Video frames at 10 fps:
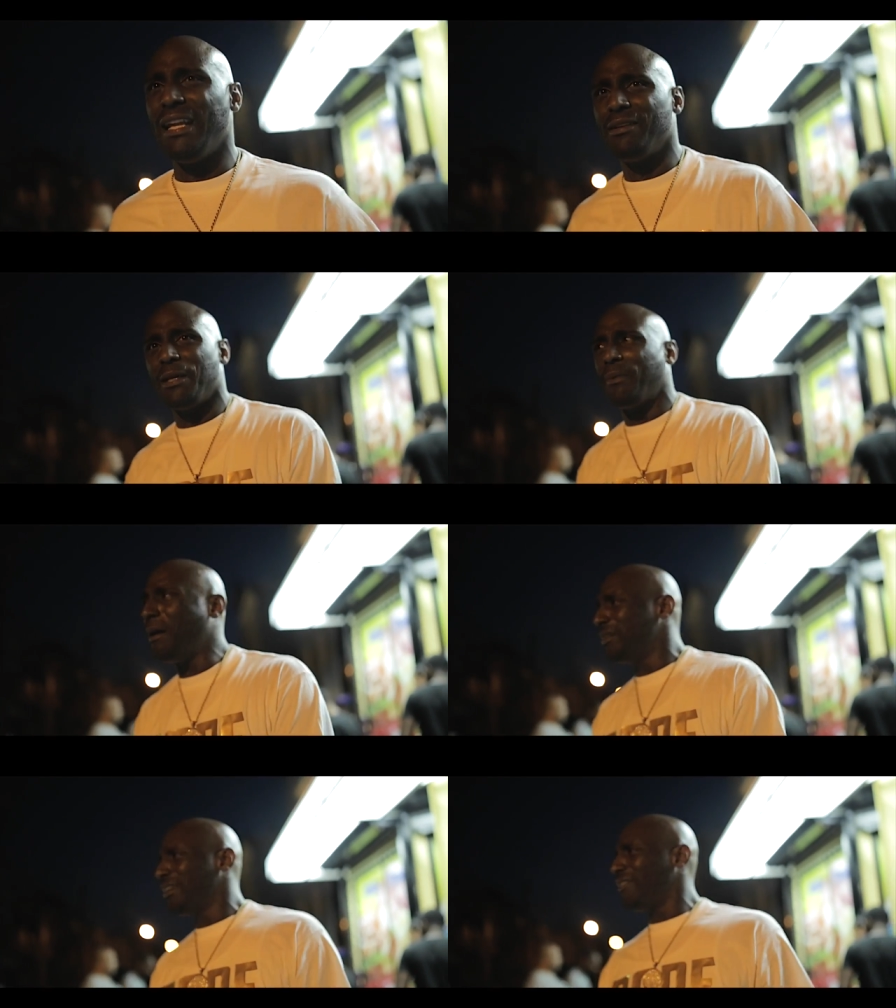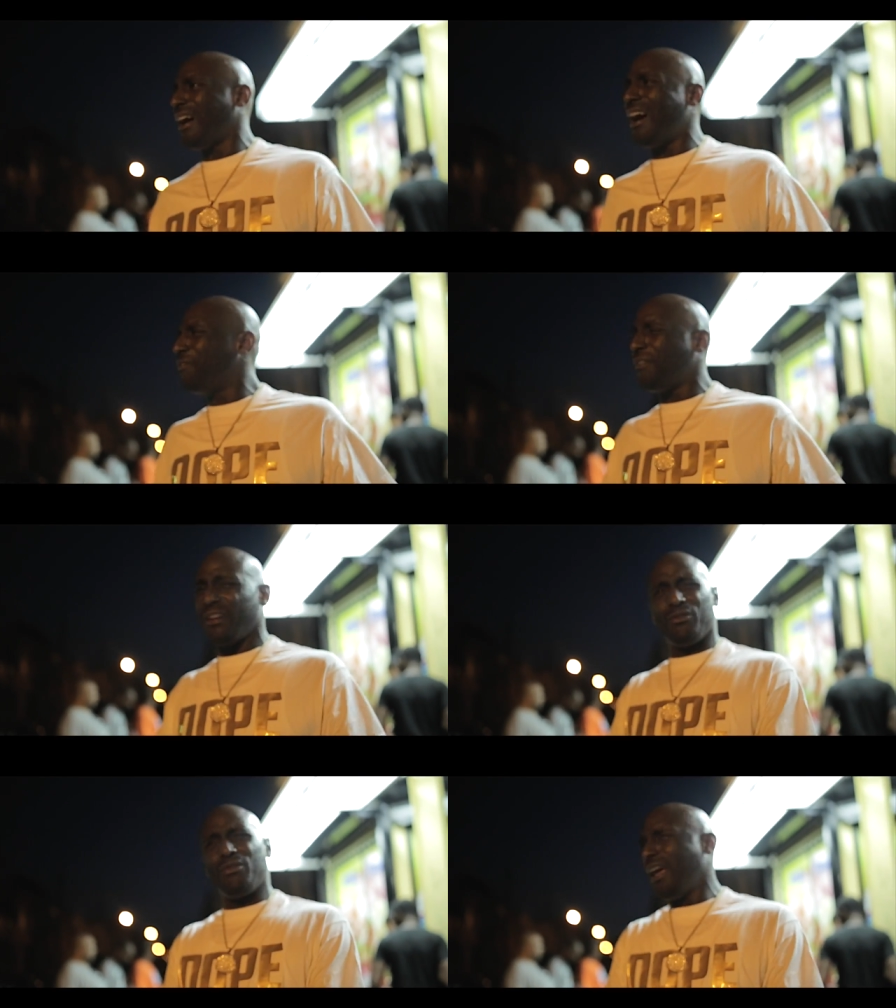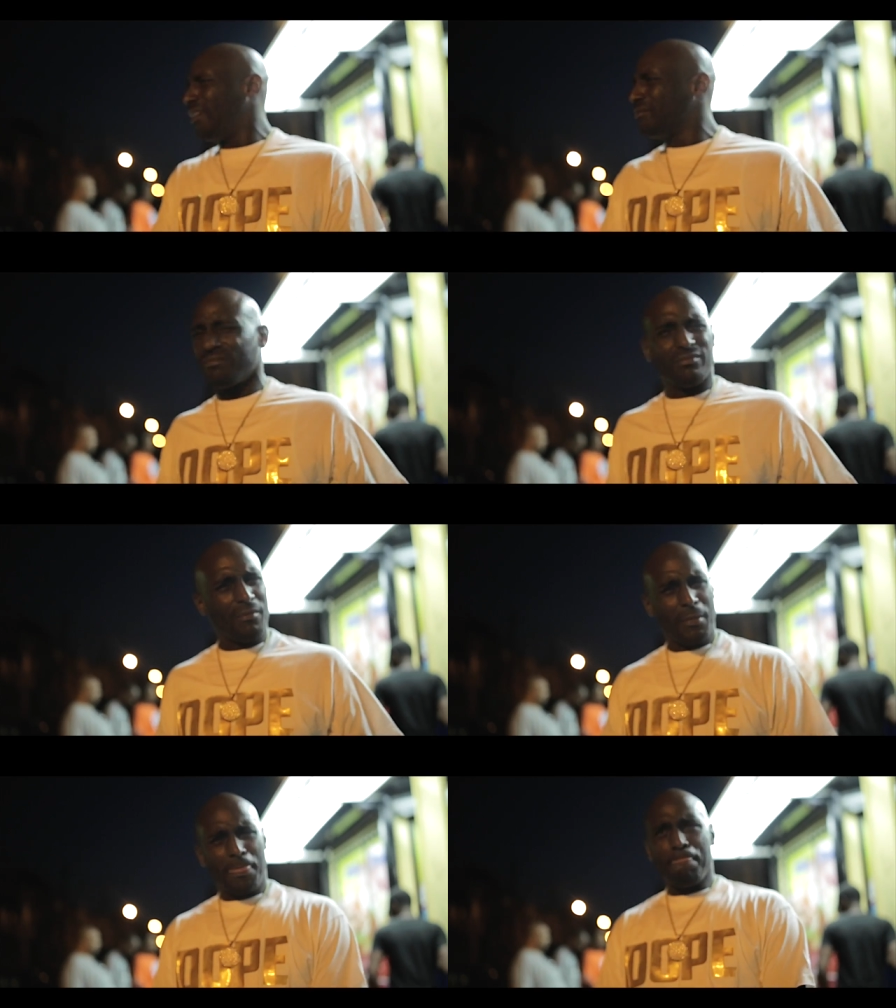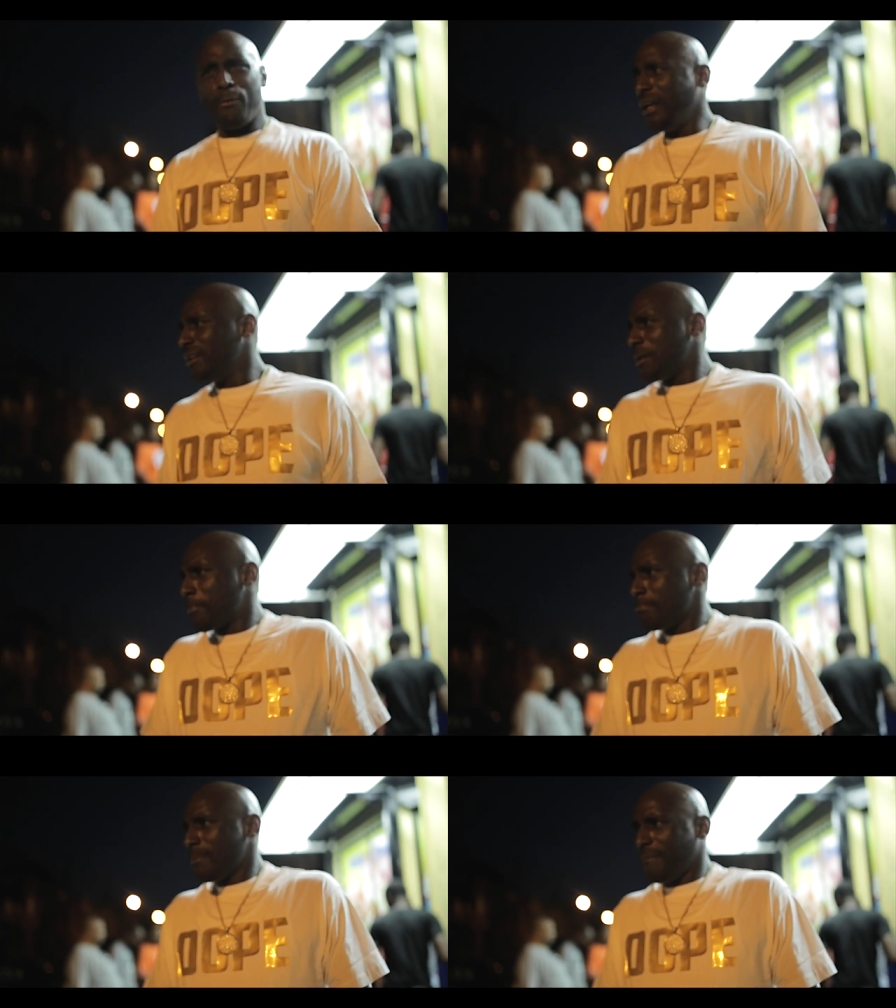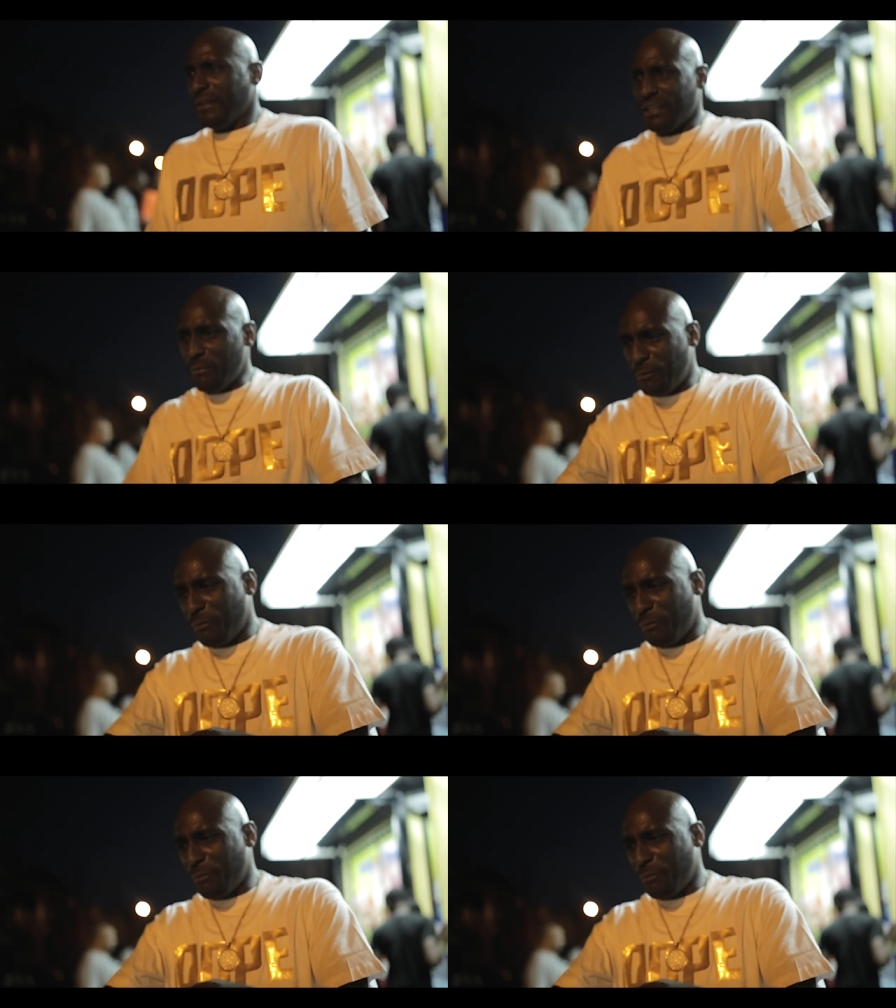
the names they probably used to be like, how the fuck you do that? When? I said, we